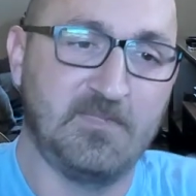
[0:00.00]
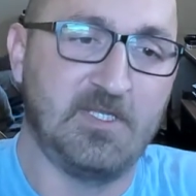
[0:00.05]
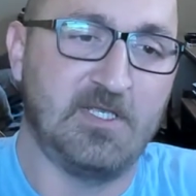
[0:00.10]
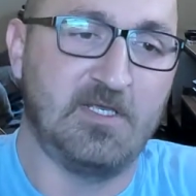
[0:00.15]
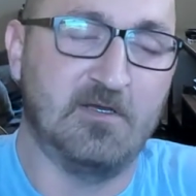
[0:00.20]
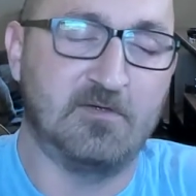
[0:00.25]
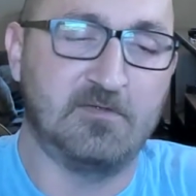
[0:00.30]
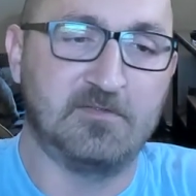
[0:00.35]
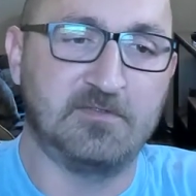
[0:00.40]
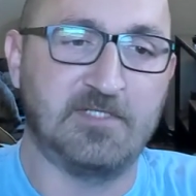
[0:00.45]
You
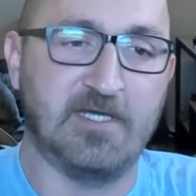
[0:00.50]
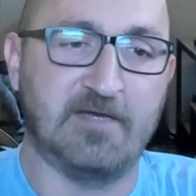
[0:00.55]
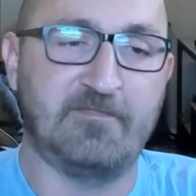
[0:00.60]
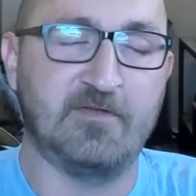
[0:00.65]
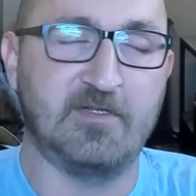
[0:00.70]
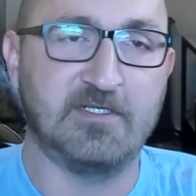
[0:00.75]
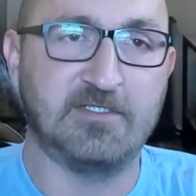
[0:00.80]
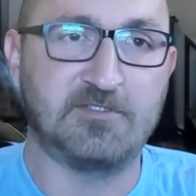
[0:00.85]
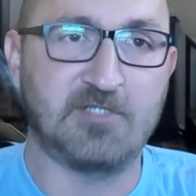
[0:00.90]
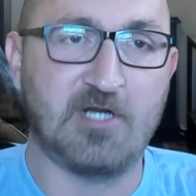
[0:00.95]
know,
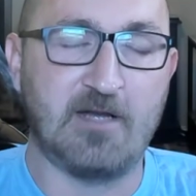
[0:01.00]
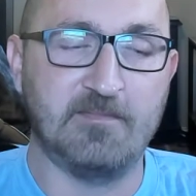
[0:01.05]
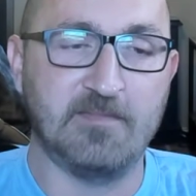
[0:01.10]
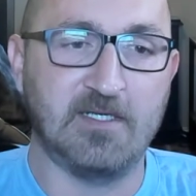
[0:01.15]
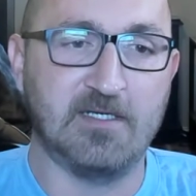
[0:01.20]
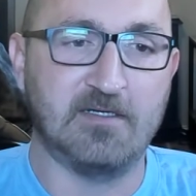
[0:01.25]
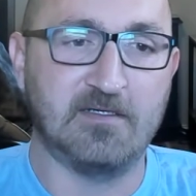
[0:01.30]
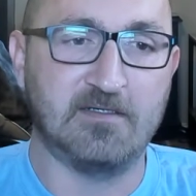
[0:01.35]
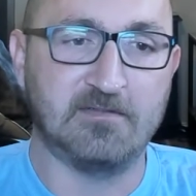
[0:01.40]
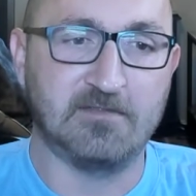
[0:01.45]
definitely drop me
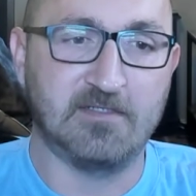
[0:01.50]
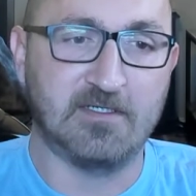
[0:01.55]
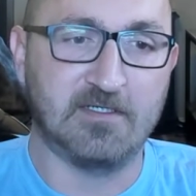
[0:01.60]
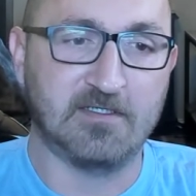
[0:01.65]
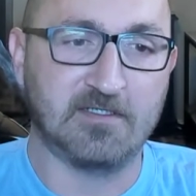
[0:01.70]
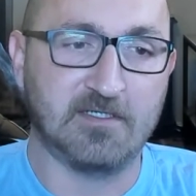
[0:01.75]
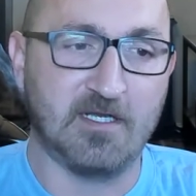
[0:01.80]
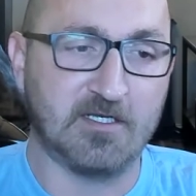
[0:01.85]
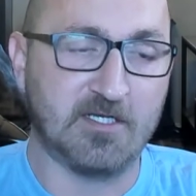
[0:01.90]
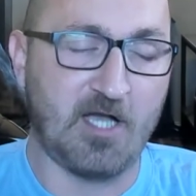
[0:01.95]
a,
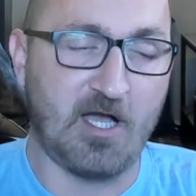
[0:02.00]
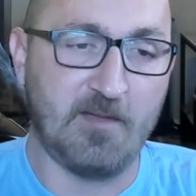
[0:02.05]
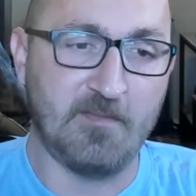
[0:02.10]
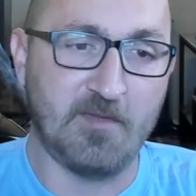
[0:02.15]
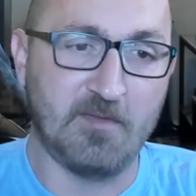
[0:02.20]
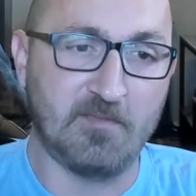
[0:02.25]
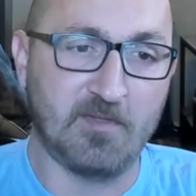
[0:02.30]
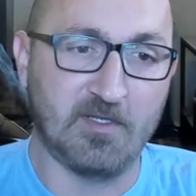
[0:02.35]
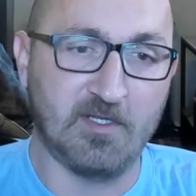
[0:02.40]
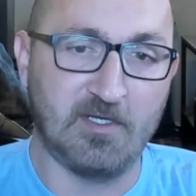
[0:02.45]
a, a
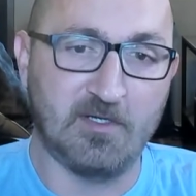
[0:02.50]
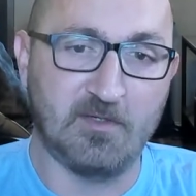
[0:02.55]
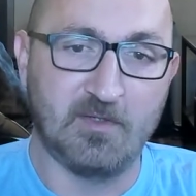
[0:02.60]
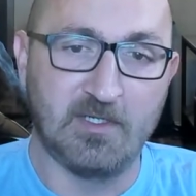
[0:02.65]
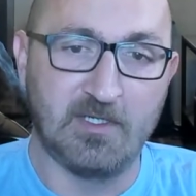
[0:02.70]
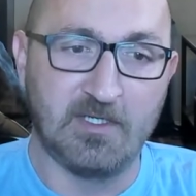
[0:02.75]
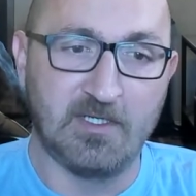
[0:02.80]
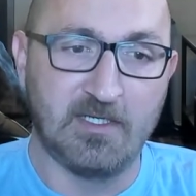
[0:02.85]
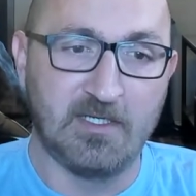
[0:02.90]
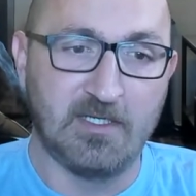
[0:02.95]
comment below,
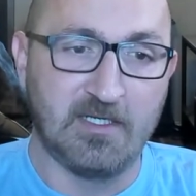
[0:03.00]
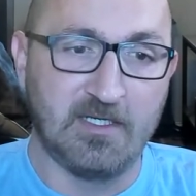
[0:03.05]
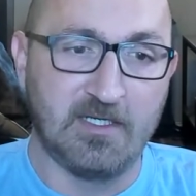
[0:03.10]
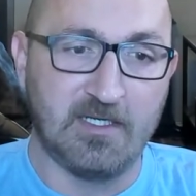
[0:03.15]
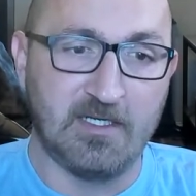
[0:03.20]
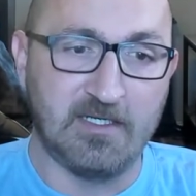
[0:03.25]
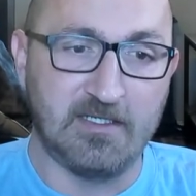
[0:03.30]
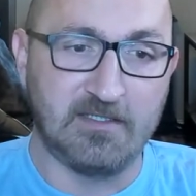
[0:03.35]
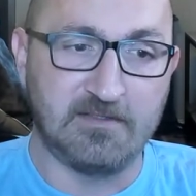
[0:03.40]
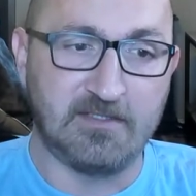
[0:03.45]

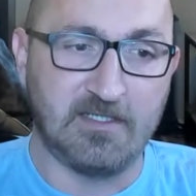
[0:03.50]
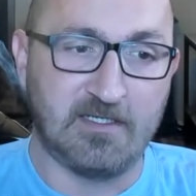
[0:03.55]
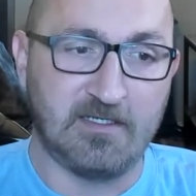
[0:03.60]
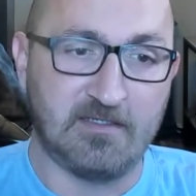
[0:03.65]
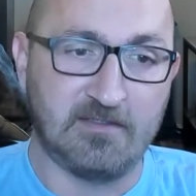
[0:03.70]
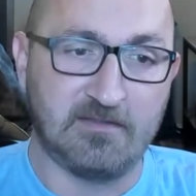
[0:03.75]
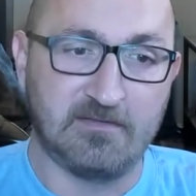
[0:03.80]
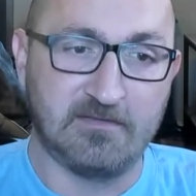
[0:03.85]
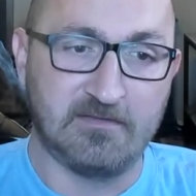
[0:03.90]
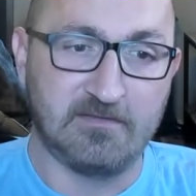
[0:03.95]
and
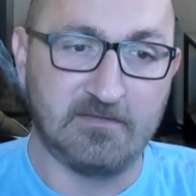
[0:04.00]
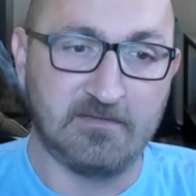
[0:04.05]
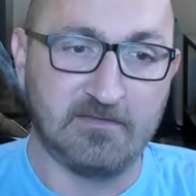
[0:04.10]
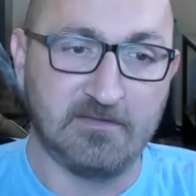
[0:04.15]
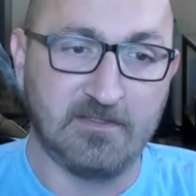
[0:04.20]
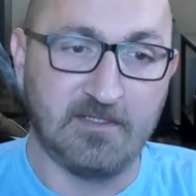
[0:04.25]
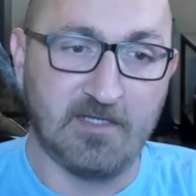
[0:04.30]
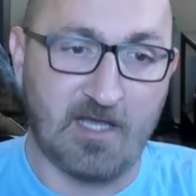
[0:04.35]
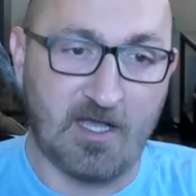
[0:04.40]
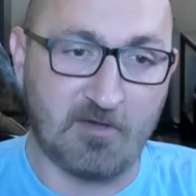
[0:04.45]
uh,
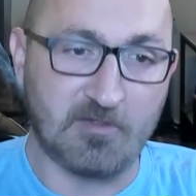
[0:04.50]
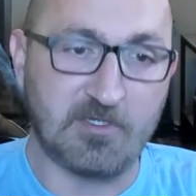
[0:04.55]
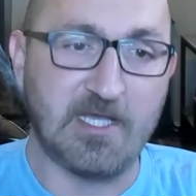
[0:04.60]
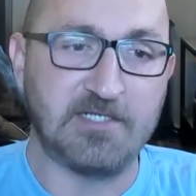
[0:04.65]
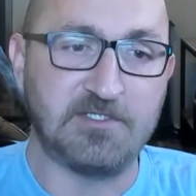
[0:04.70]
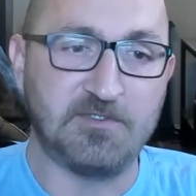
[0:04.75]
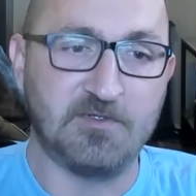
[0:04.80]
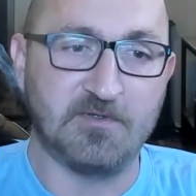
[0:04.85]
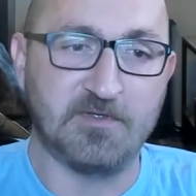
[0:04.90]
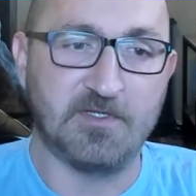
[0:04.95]
I'll
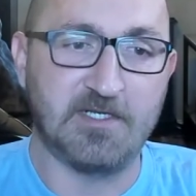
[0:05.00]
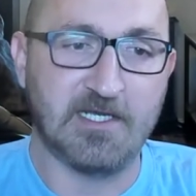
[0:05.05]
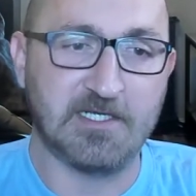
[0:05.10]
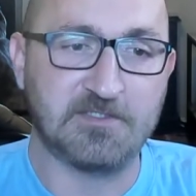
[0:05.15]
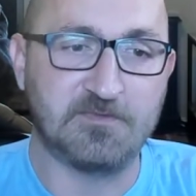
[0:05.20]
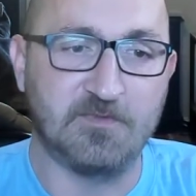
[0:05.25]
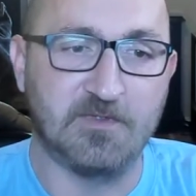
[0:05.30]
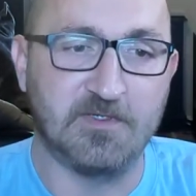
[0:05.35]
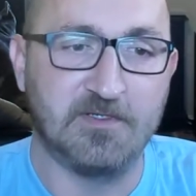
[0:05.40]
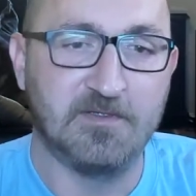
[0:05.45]
catch you on the
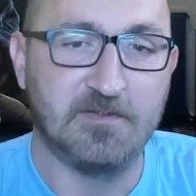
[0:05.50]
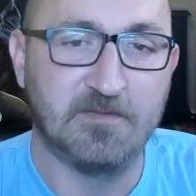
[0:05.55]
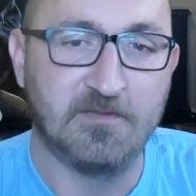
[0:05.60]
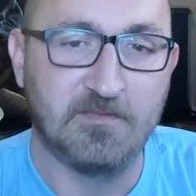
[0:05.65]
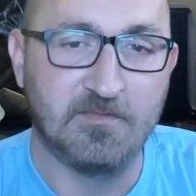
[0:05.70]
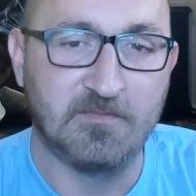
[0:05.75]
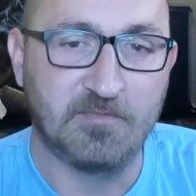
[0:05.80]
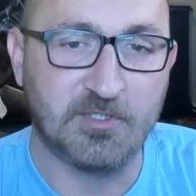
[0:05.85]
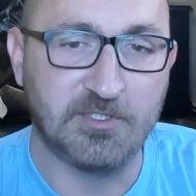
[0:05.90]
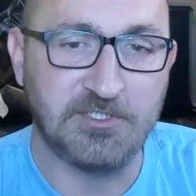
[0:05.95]
next one.
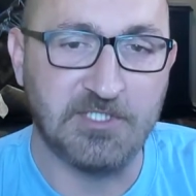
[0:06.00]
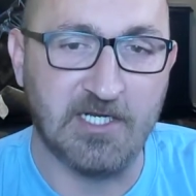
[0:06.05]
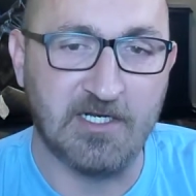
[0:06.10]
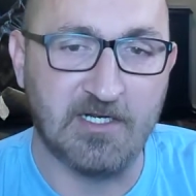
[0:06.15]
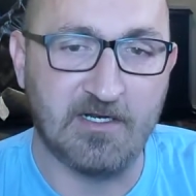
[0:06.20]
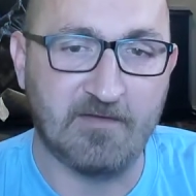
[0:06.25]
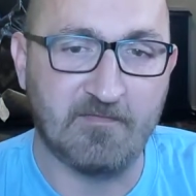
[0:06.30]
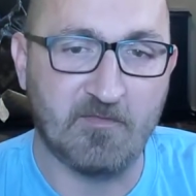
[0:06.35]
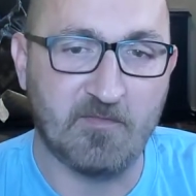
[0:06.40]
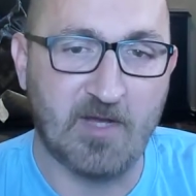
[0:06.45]
Appreciate
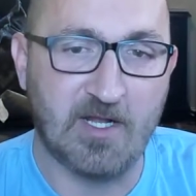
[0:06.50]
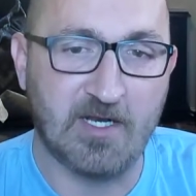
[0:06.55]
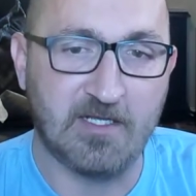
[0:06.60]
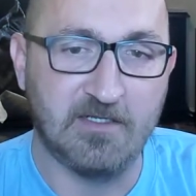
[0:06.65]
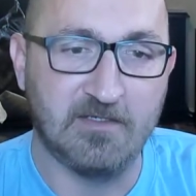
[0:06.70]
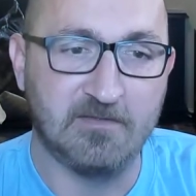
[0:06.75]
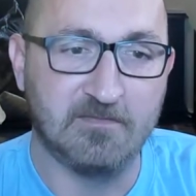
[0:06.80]
it, everybody.